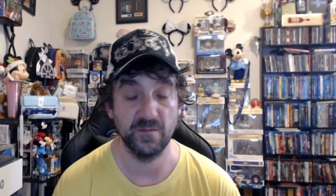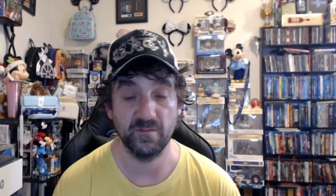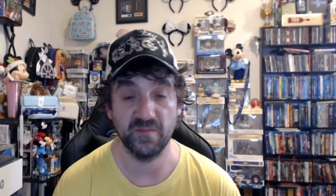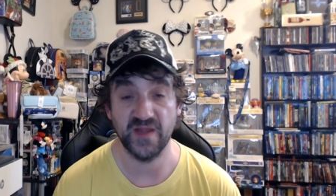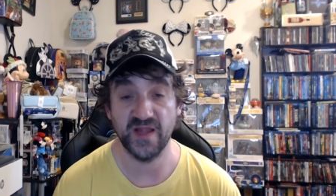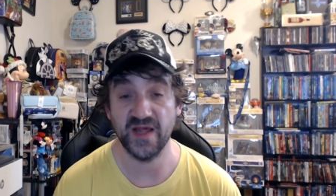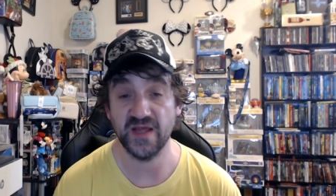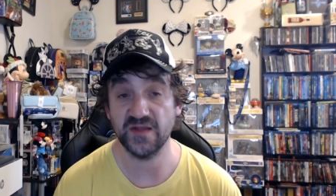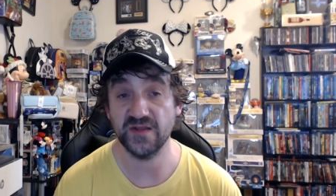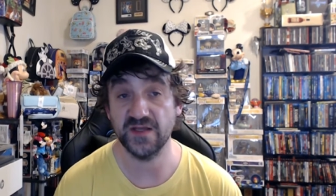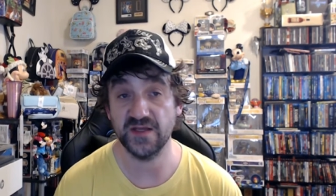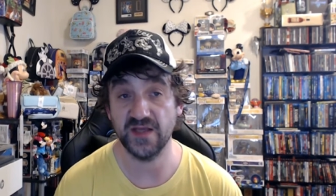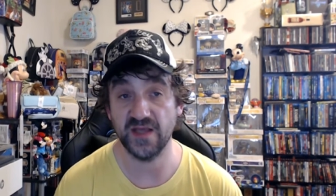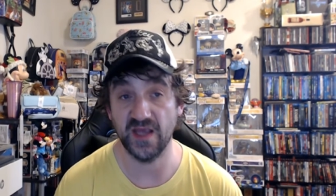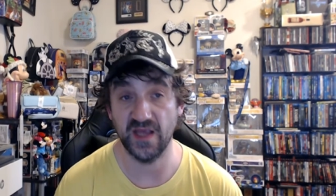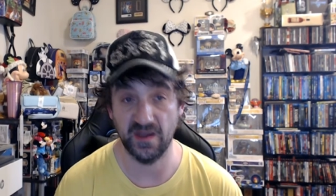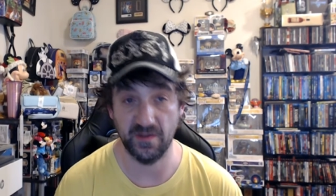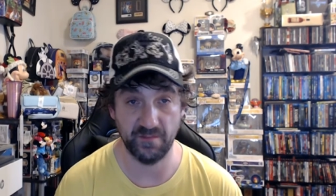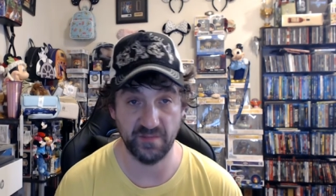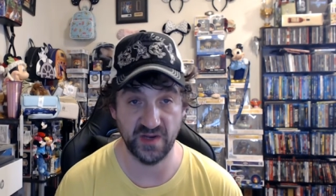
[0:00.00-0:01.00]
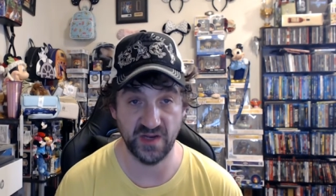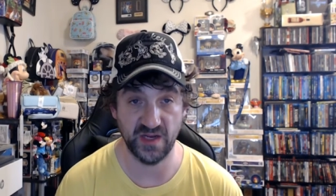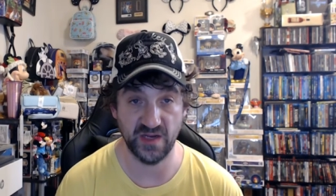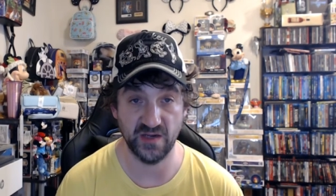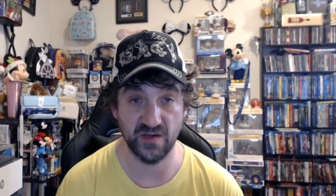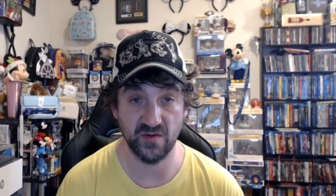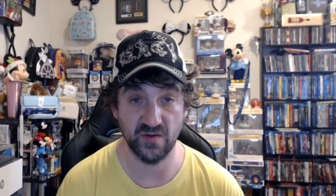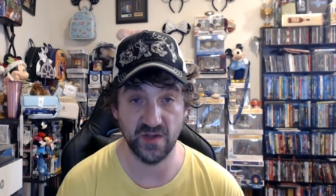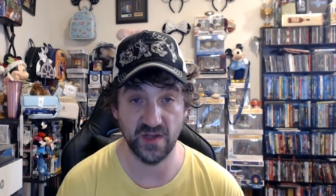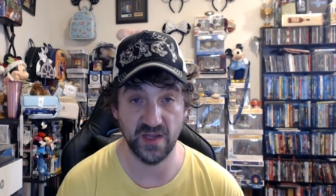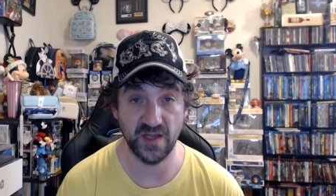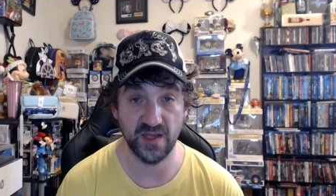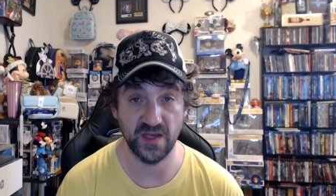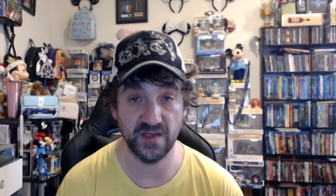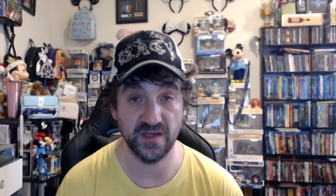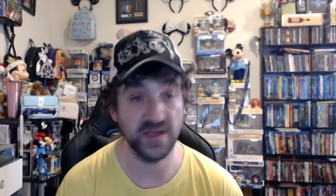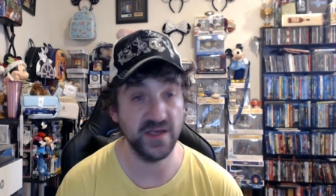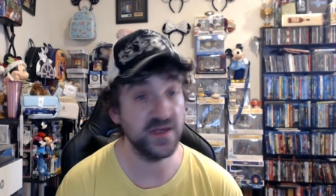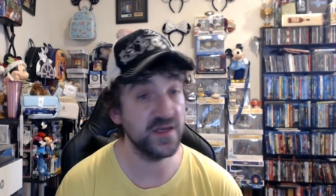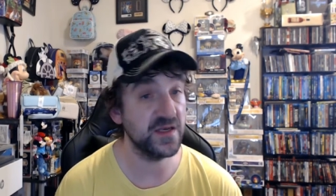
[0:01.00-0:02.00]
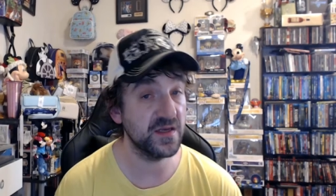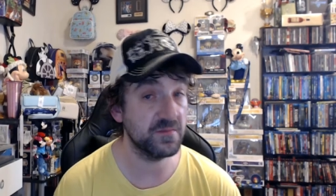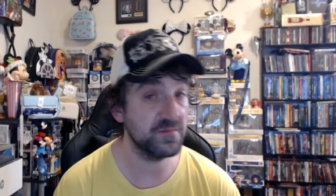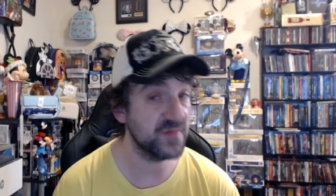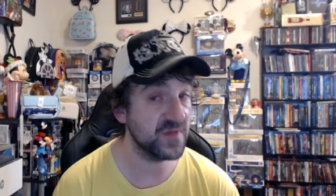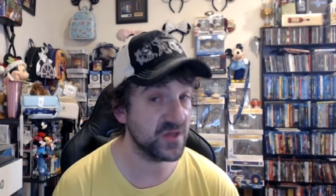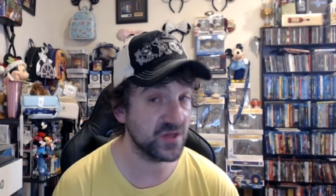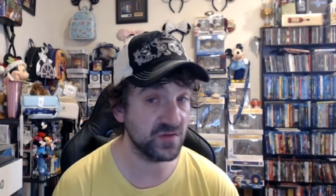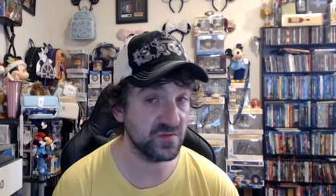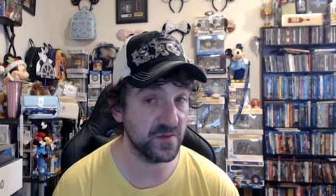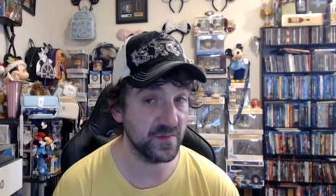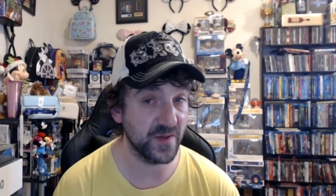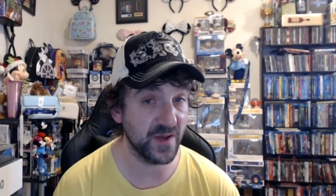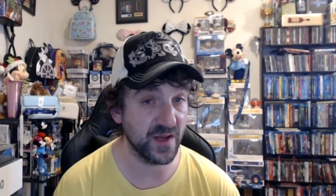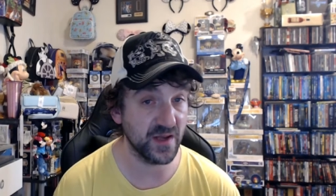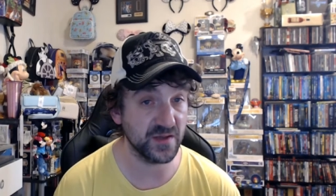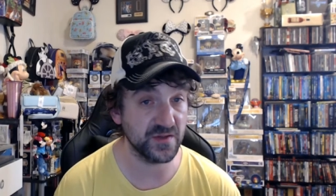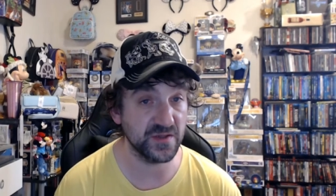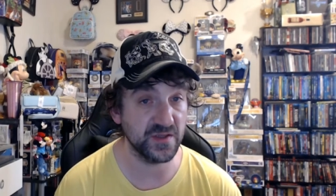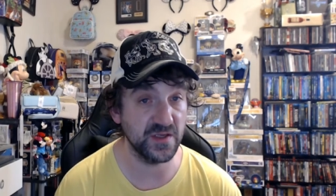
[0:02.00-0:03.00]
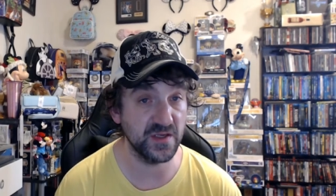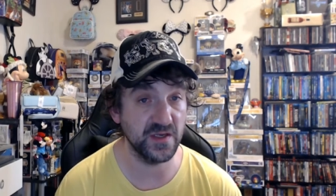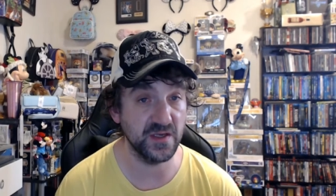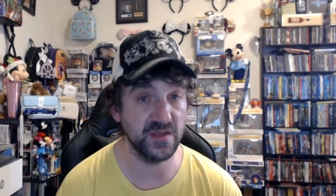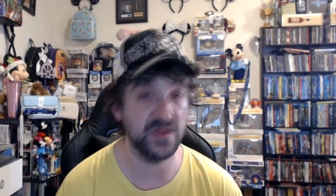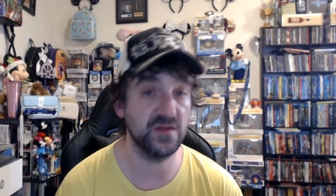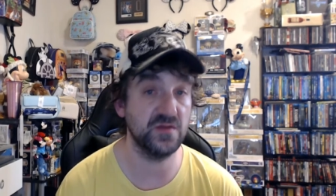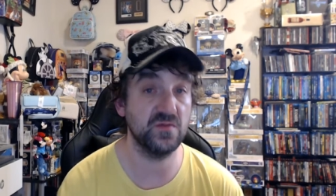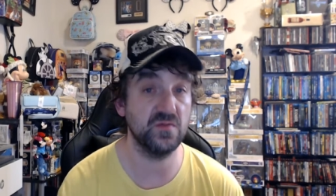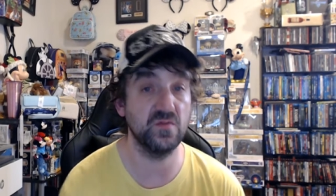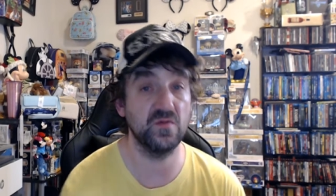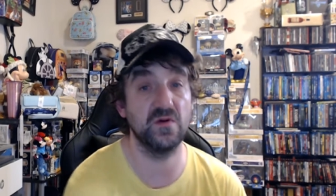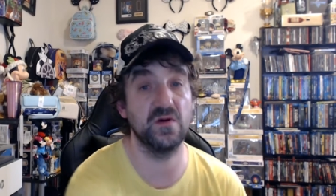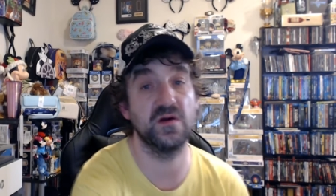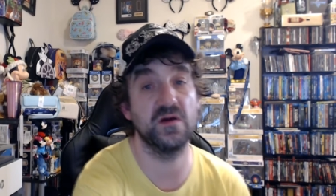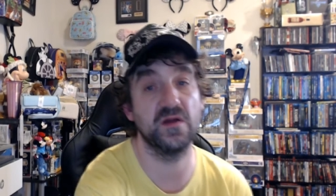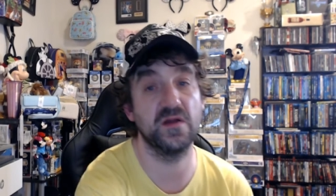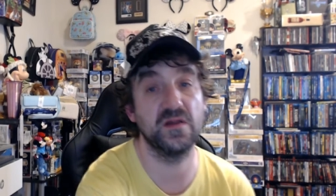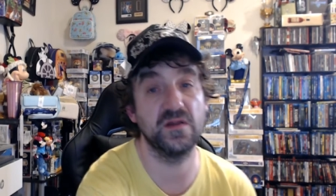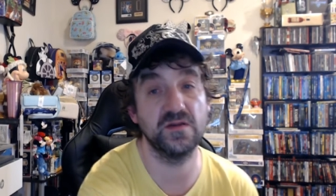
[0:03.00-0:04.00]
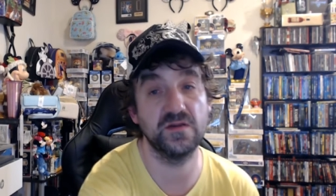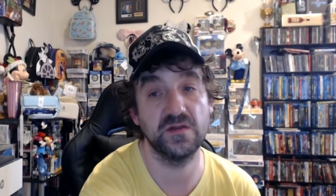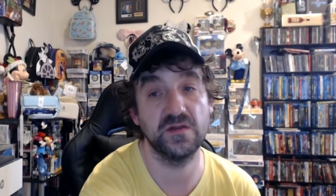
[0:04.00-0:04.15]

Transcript: Plastic Empire, and they did a mystery box, and this was